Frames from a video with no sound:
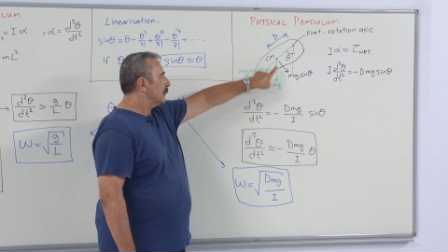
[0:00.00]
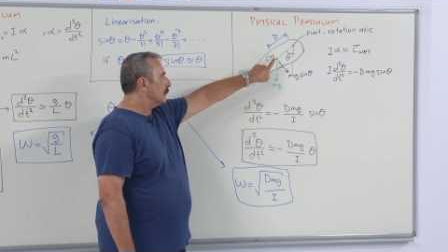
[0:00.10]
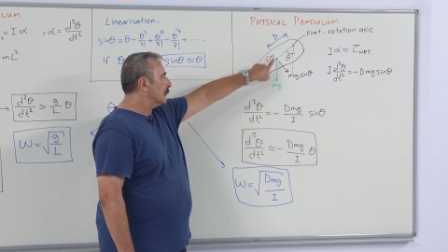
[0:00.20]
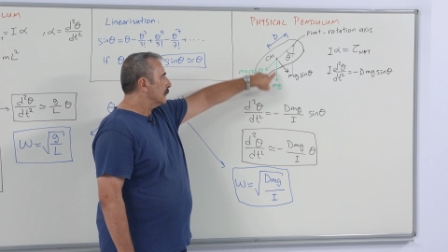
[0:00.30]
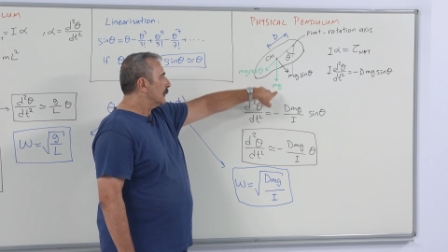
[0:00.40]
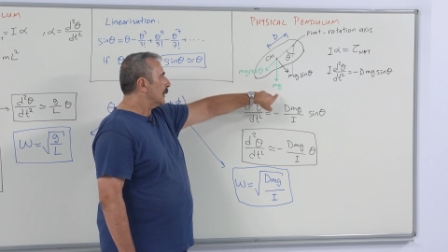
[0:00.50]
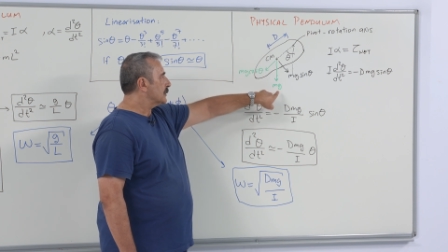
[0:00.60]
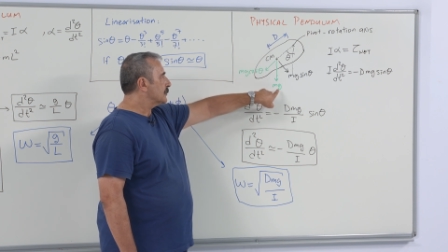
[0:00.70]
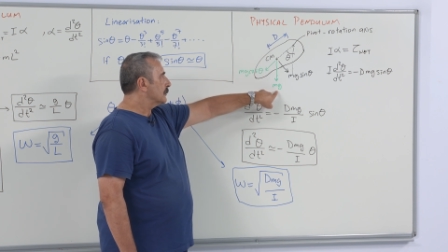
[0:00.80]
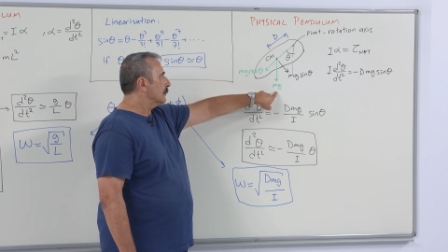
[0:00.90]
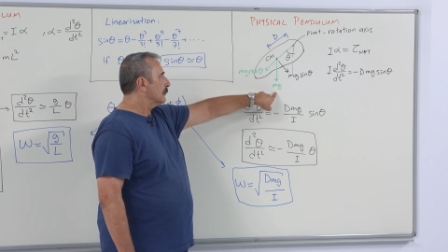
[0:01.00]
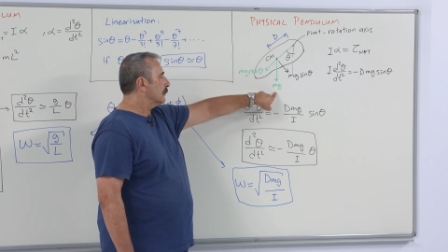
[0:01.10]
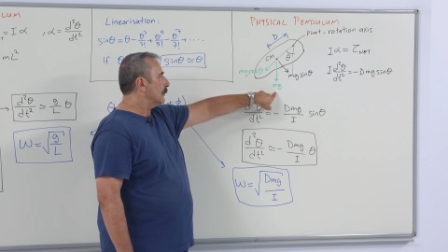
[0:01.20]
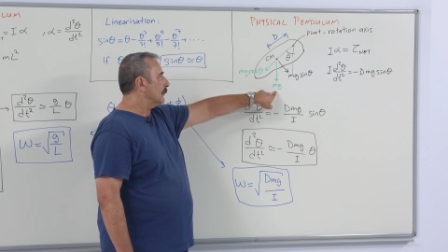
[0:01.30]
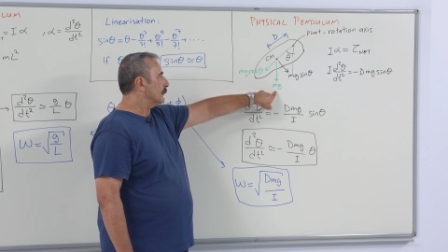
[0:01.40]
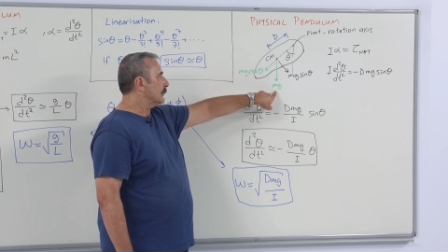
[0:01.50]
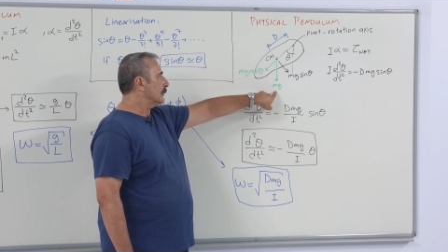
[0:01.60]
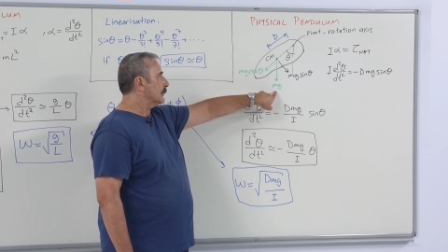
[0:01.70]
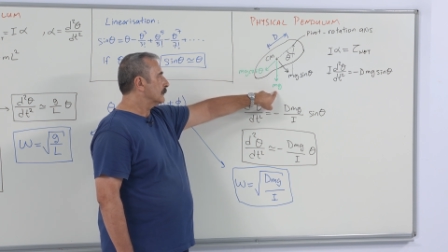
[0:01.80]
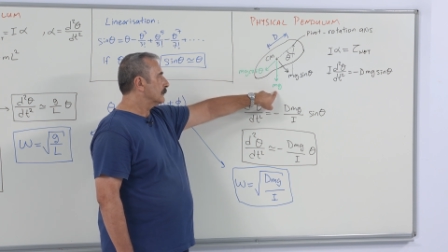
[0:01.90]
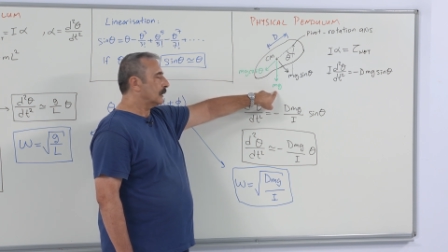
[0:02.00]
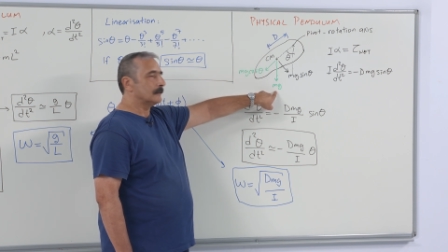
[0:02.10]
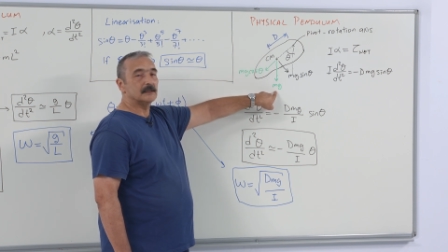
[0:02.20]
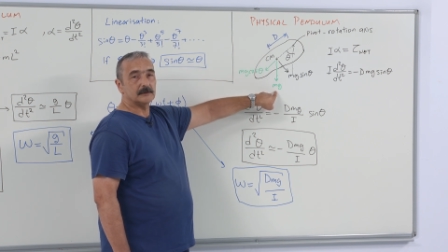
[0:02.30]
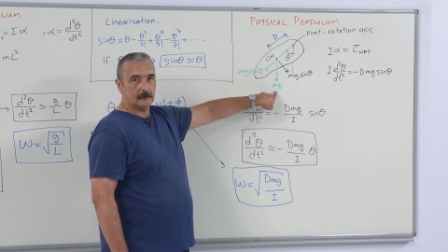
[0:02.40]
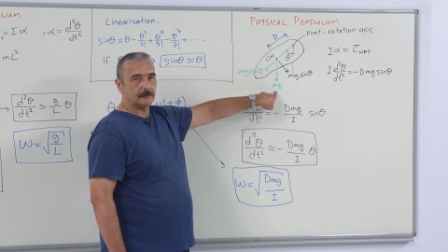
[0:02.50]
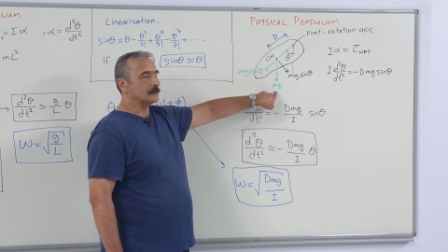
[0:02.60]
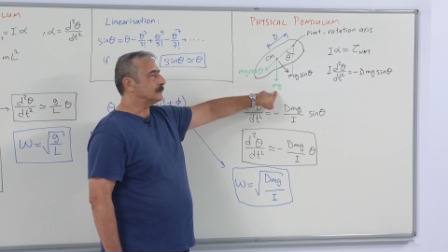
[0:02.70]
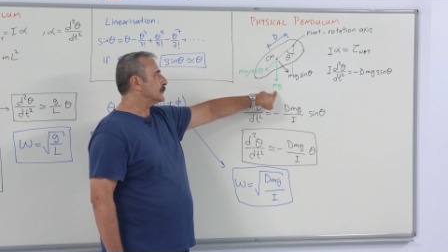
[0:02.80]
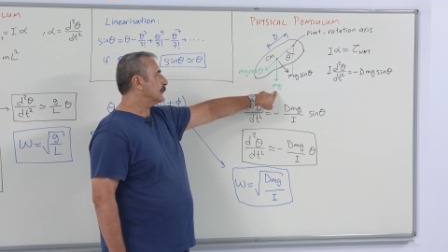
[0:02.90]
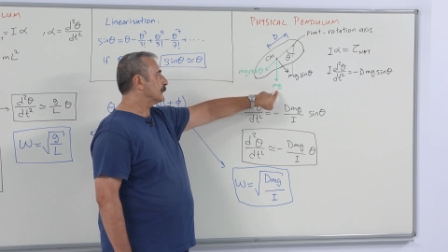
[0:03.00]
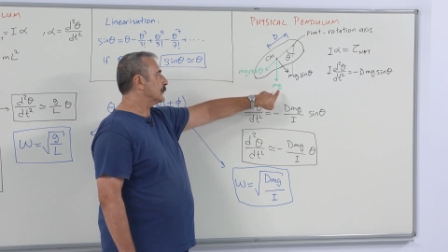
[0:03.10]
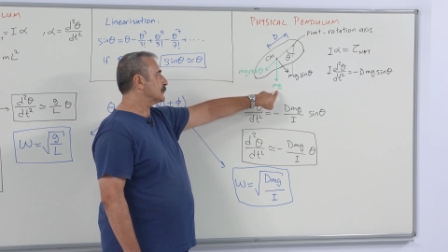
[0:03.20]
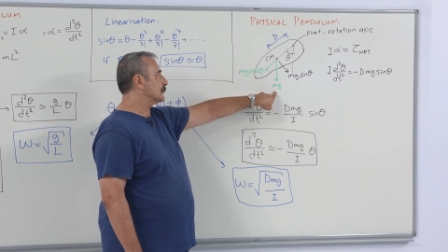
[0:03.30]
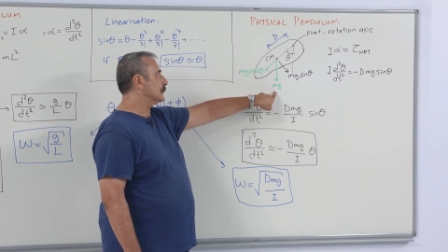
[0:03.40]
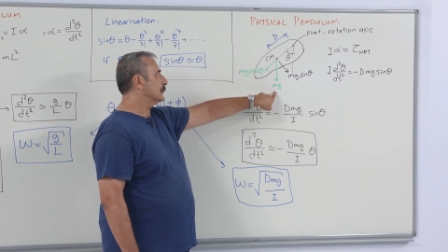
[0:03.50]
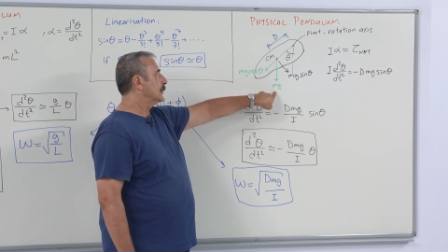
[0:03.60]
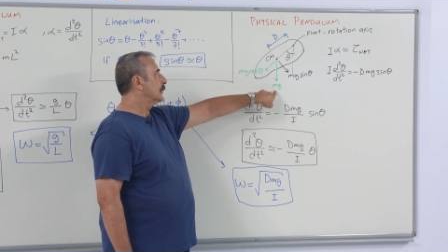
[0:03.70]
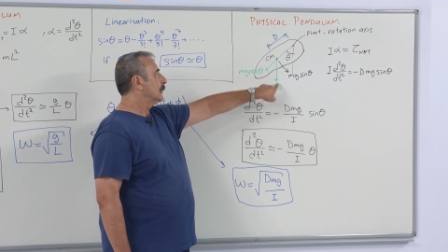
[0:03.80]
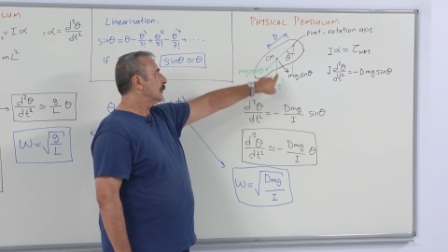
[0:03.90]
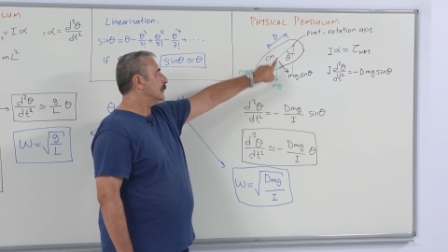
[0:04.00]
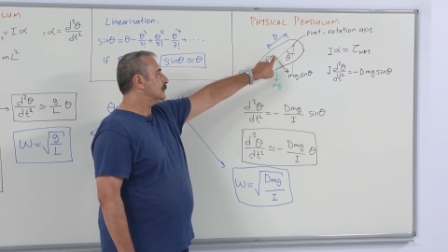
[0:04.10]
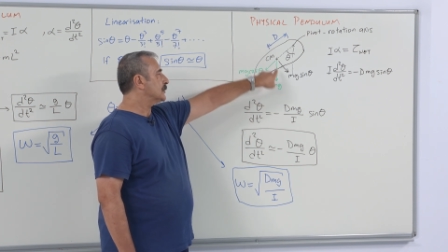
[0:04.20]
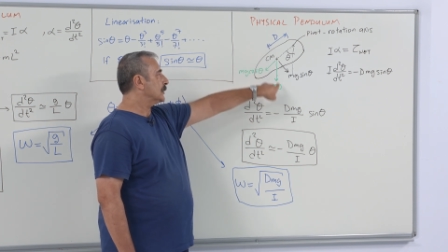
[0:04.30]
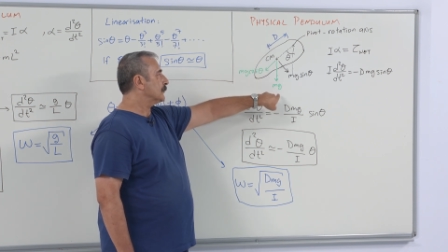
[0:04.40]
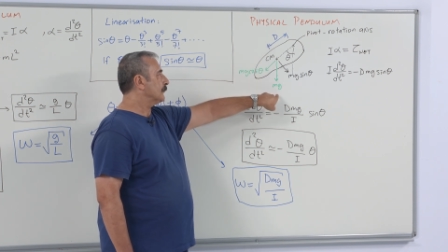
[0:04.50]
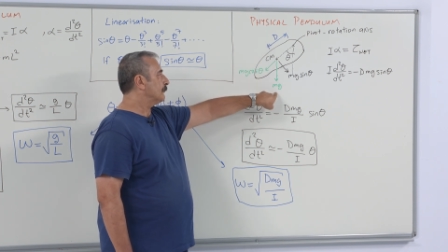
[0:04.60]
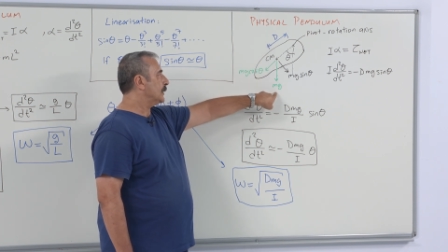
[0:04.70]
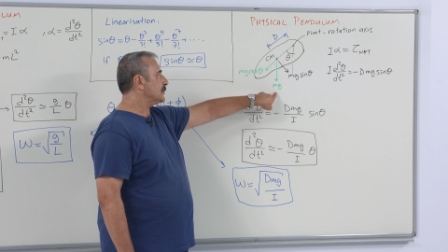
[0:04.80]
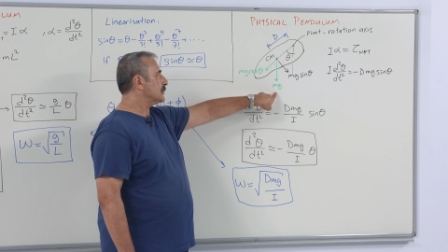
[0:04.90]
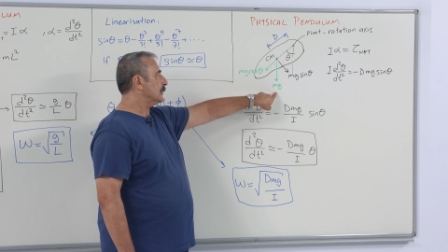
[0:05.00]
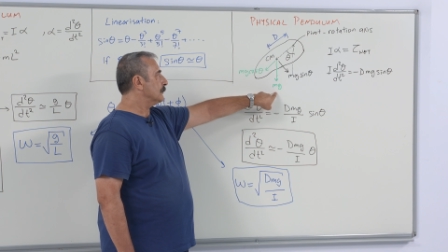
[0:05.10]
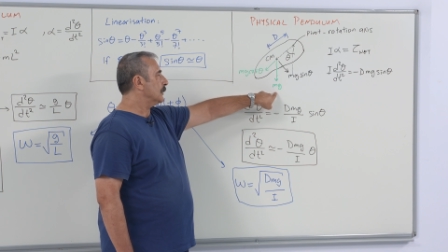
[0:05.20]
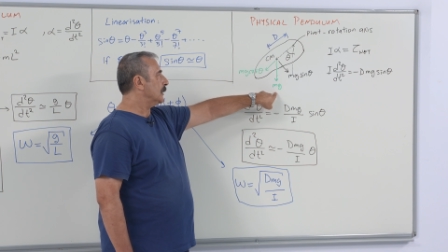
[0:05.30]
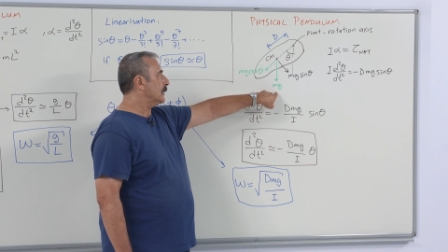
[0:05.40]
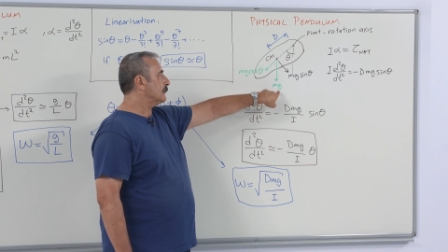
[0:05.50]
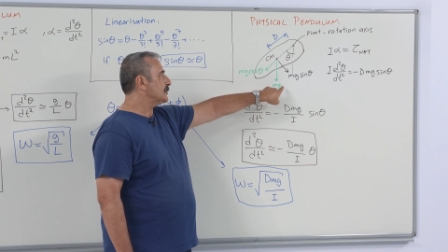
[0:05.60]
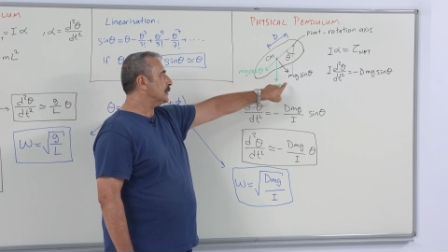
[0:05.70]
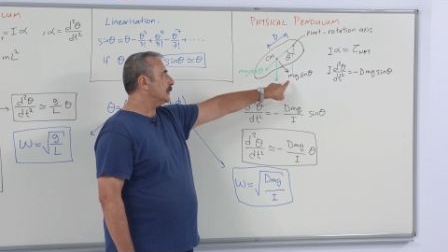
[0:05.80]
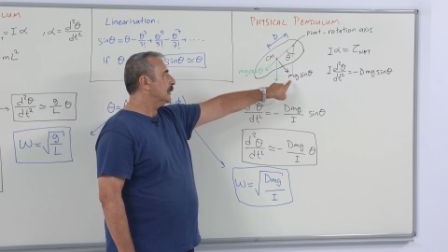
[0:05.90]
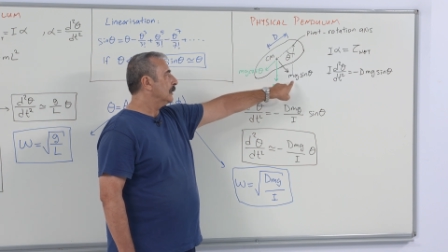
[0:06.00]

uh, acts on, uh, as an approximation, of course, to uh, the center of mass by mg.